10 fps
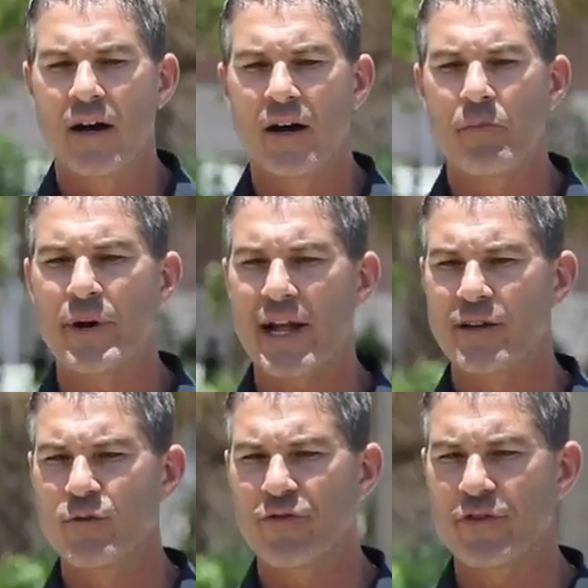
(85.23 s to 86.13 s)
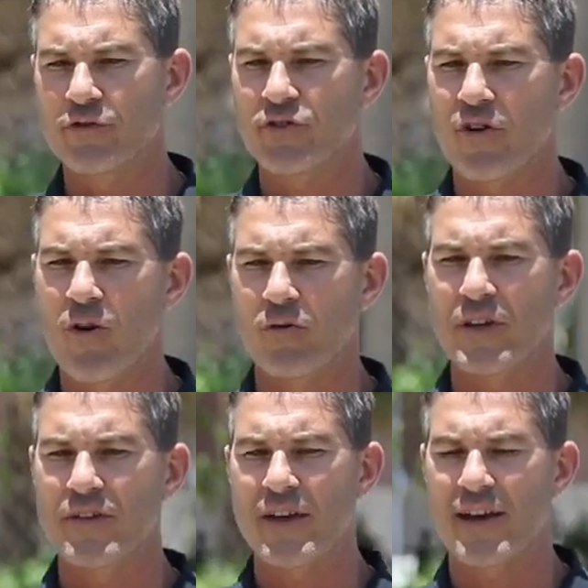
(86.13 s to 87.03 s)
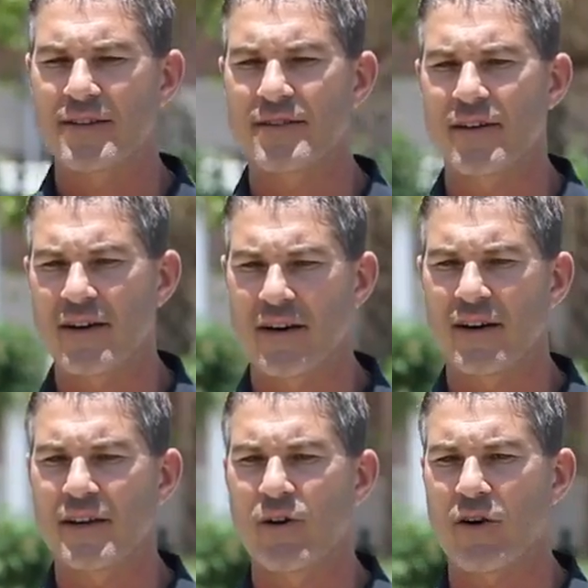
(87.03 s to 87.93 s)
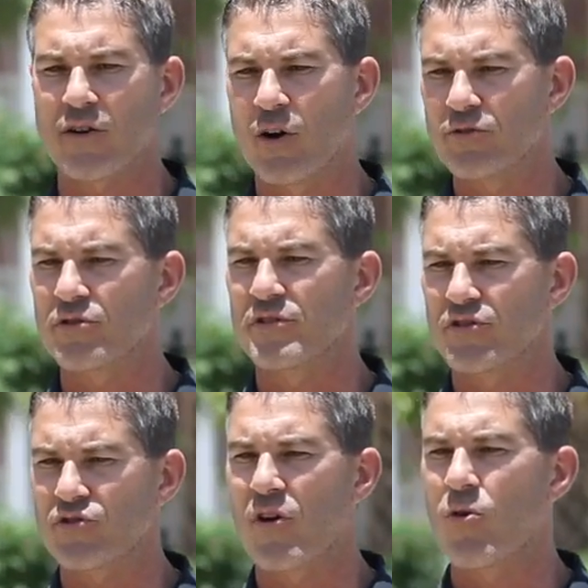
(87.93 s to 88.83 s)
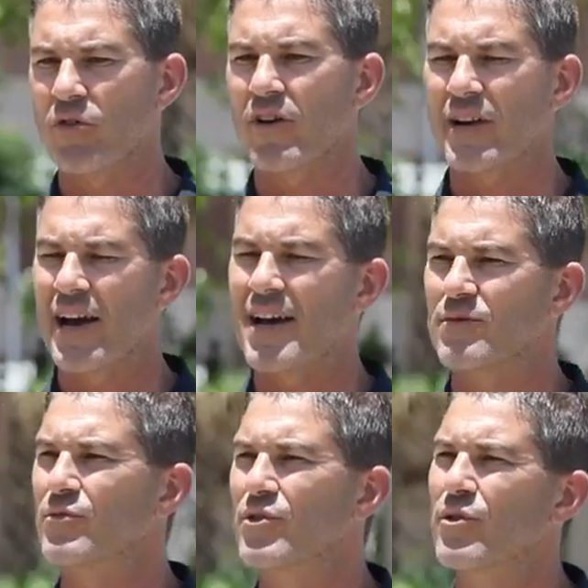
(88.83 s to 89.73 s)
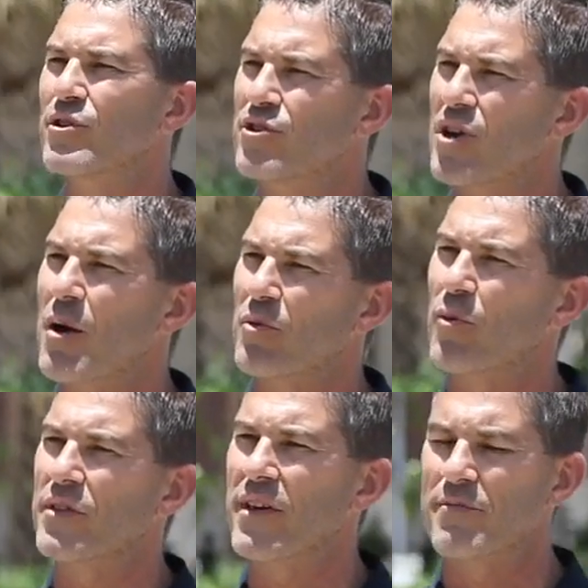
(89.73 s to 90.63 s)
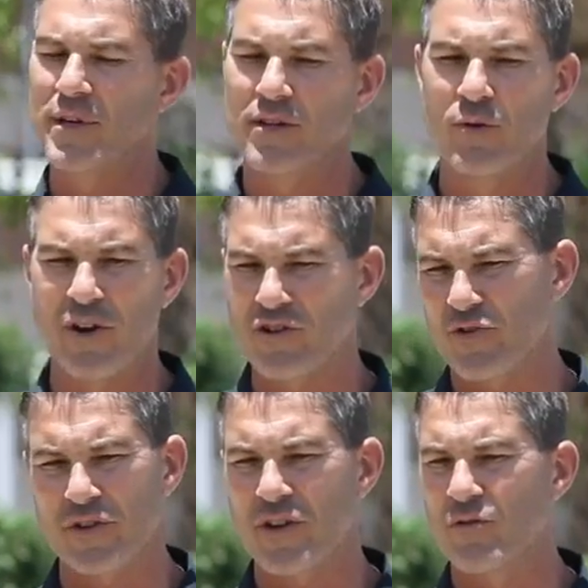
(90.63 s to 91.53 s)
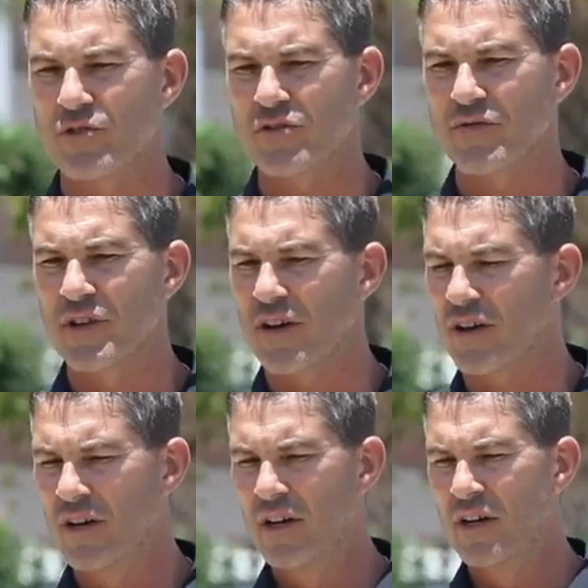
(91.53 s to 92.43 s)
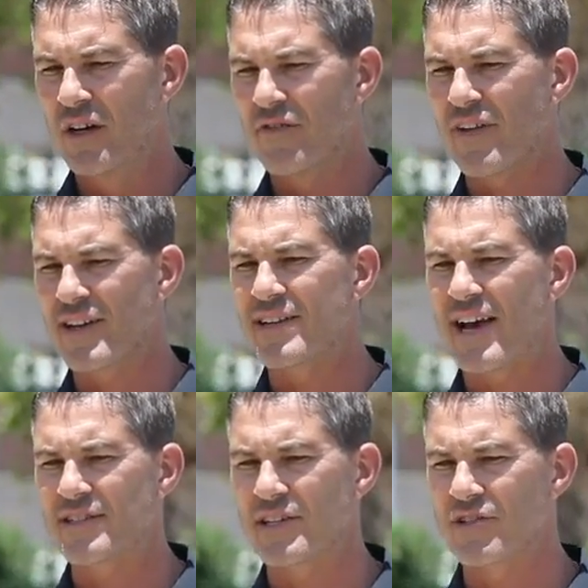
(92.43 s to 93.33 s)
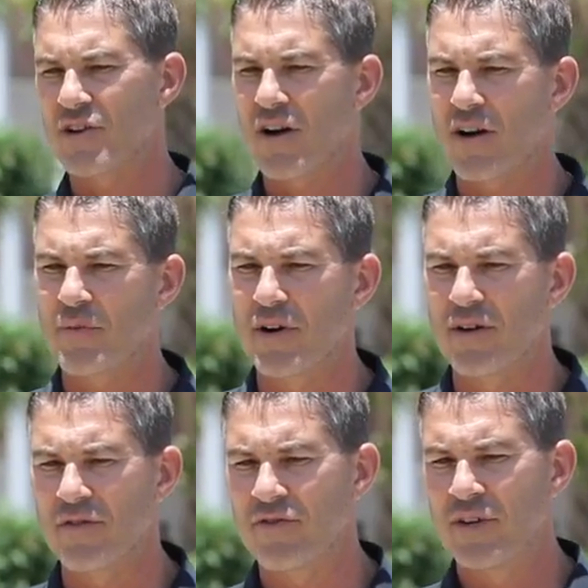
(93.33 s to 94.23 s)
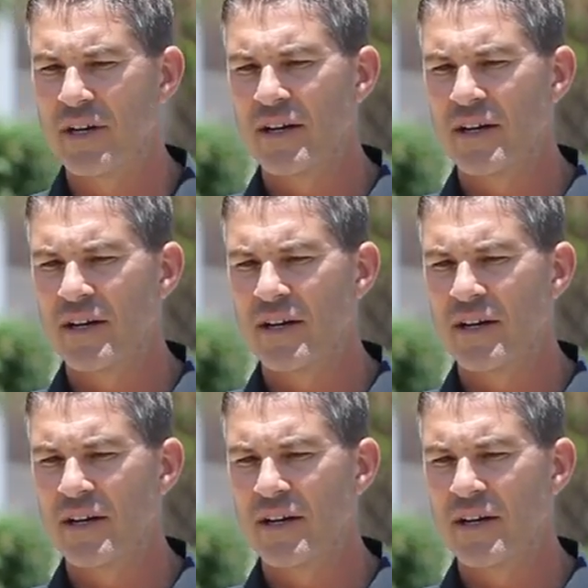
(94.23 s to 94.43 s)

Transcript: But I do feel strongly that our culture is strong. That our guys would do a good job with what they've been doing. Our strength coaches have done a fantastic job of